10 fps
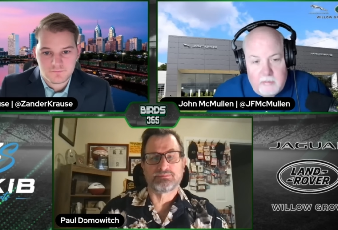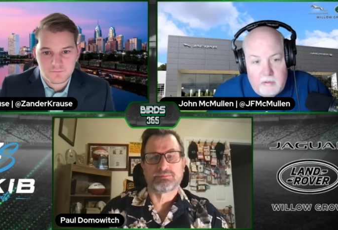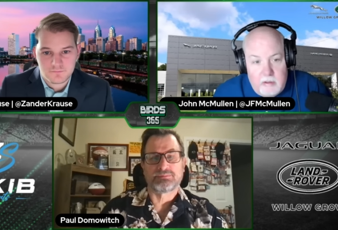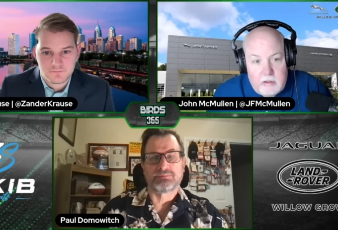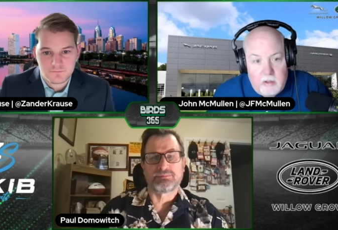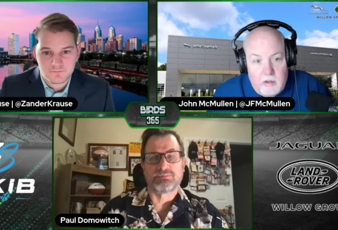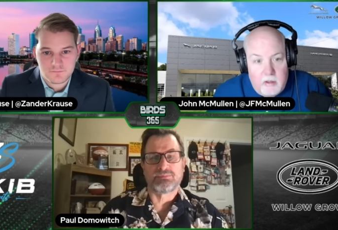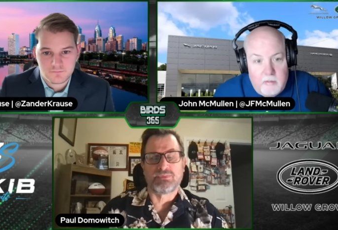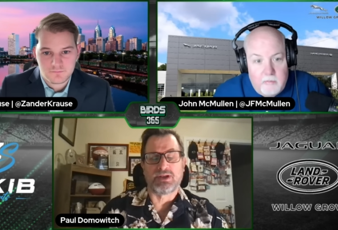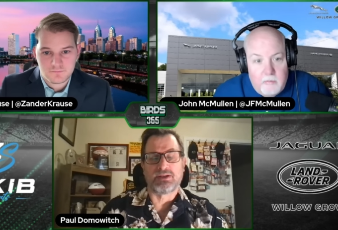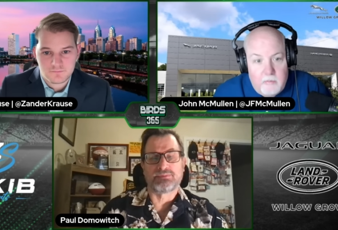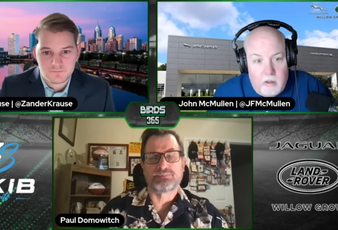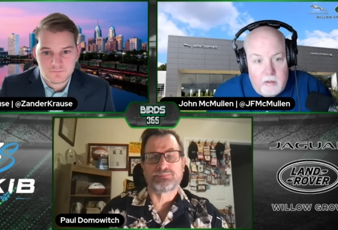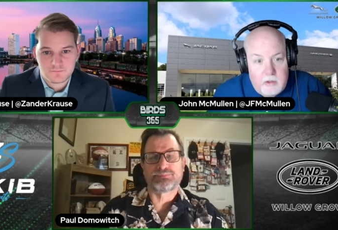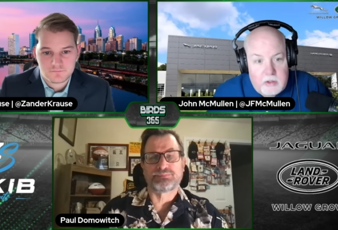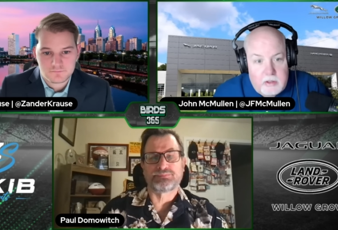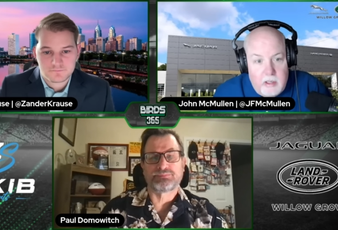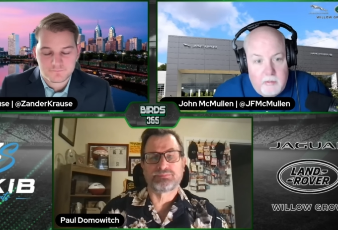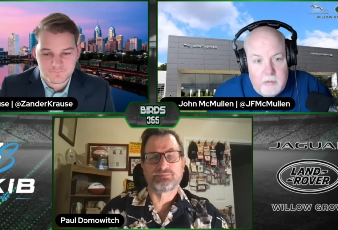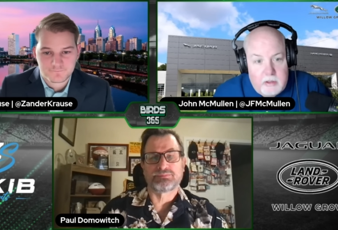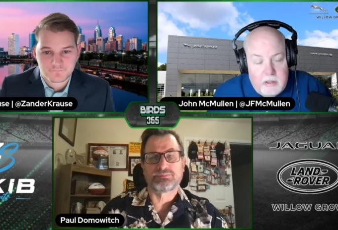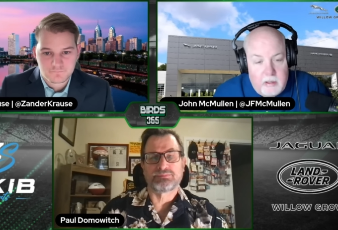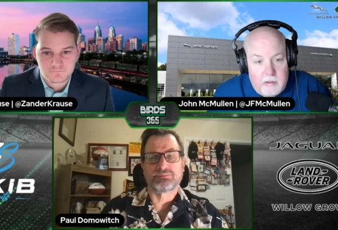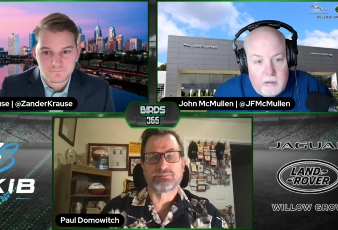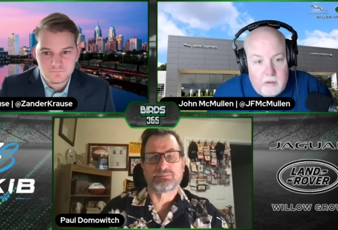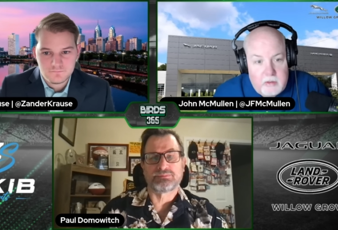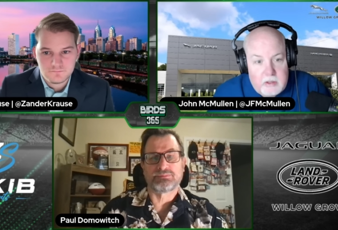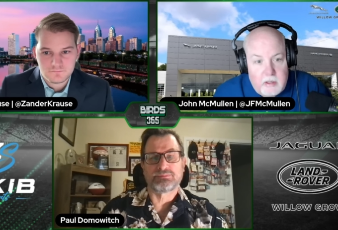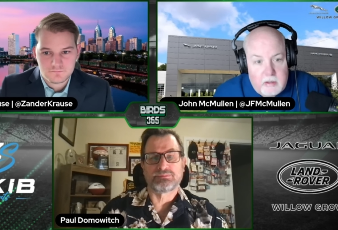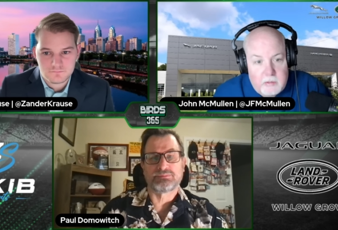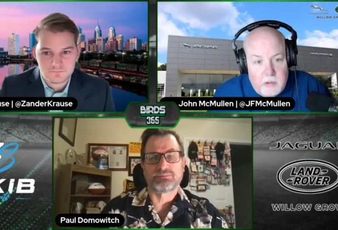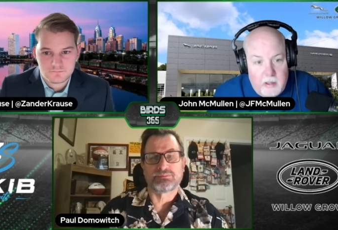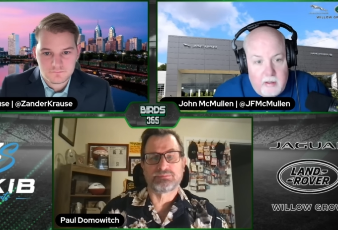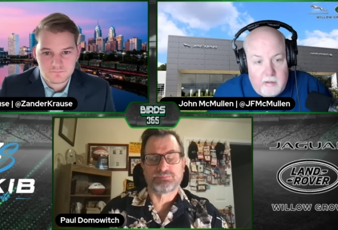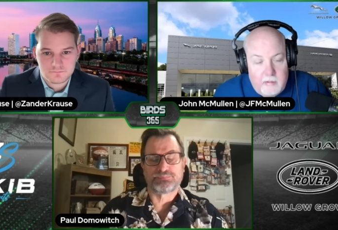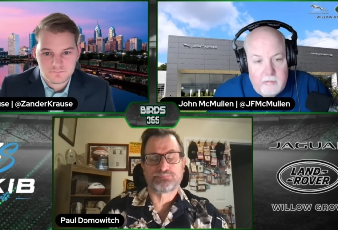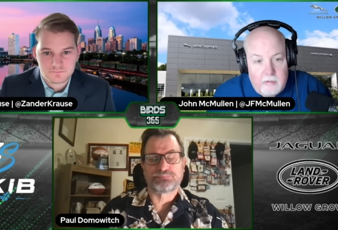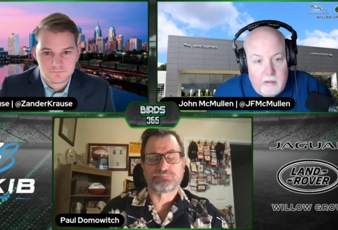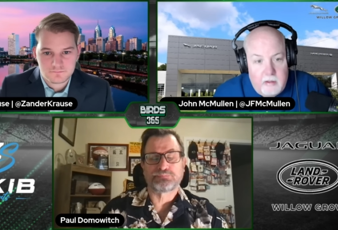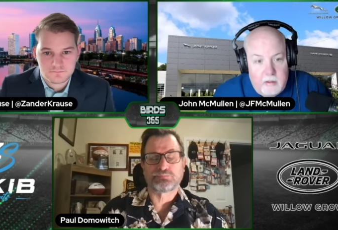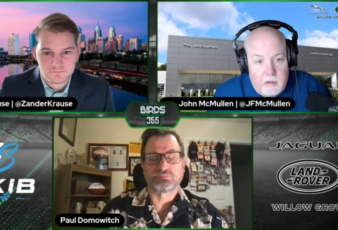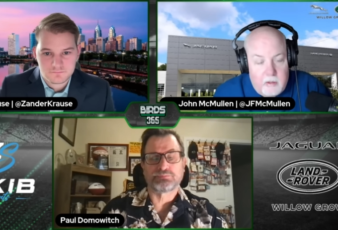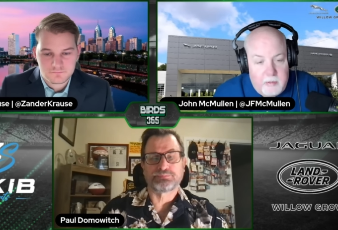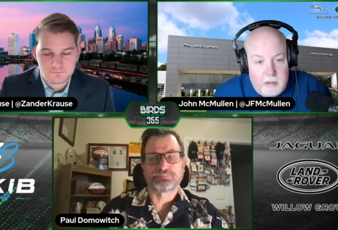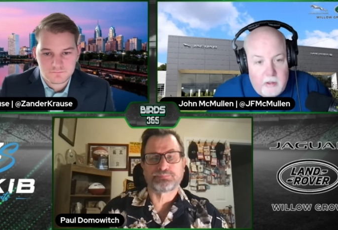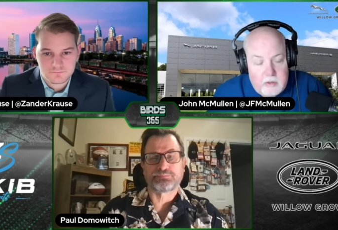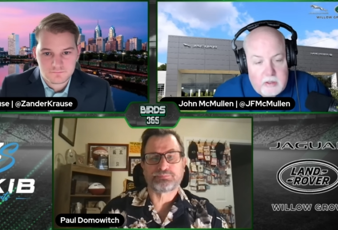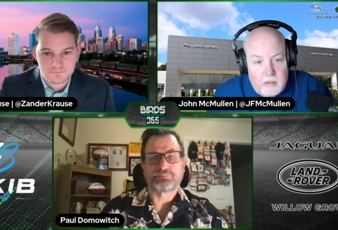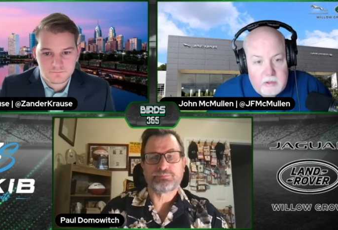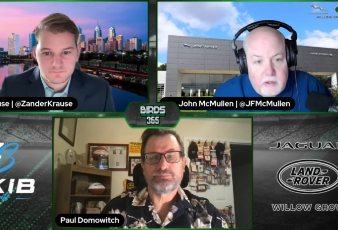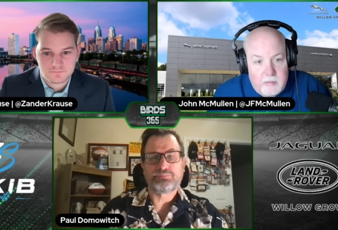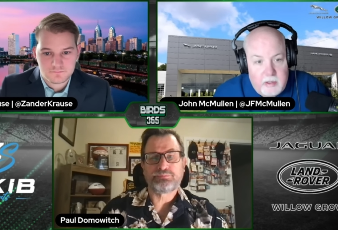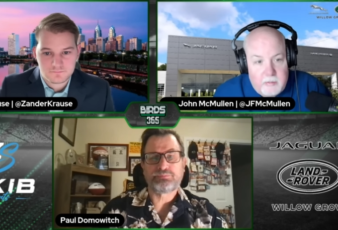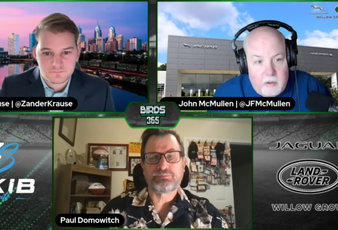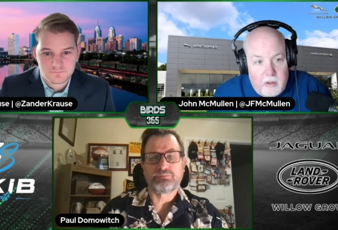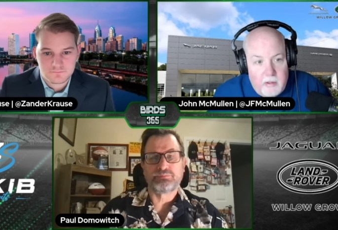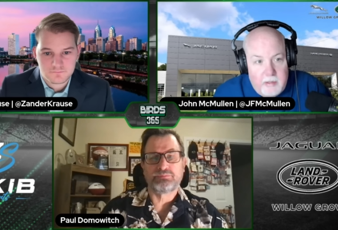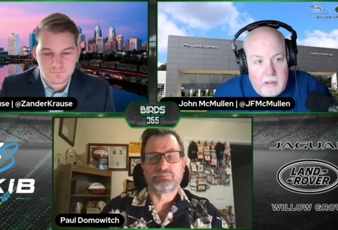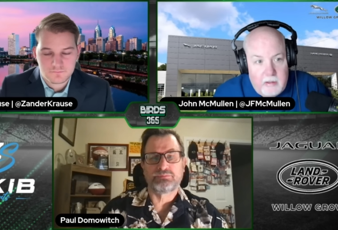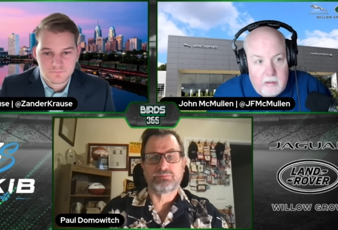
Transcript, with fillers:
Speaker 1: He's going to understand what Jalen Hurts does well, and the RPO stuff's going to be a part of it.